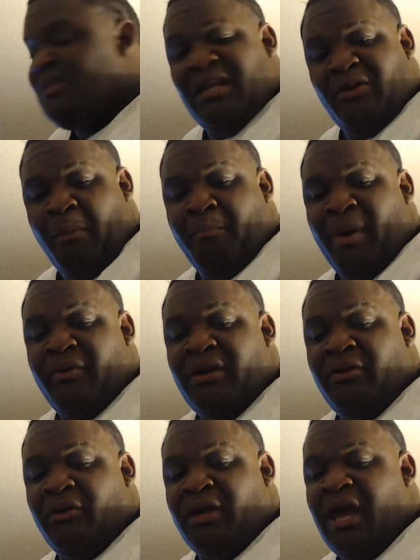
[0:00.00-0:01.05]
the little bony
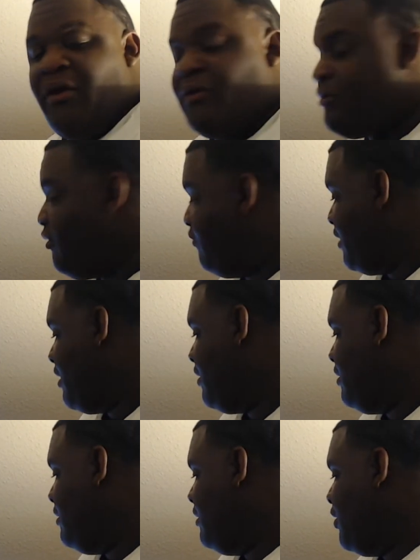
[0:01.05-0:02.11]
little character over there.
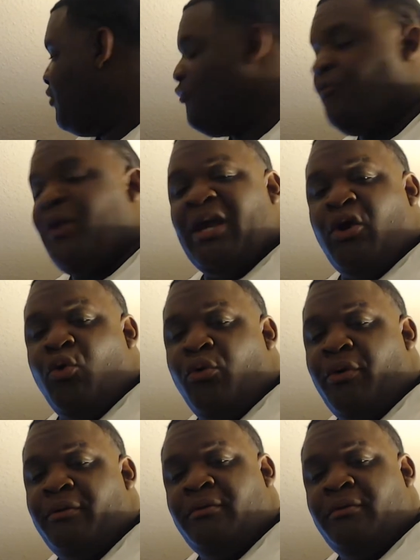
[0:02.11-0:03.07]
Recore.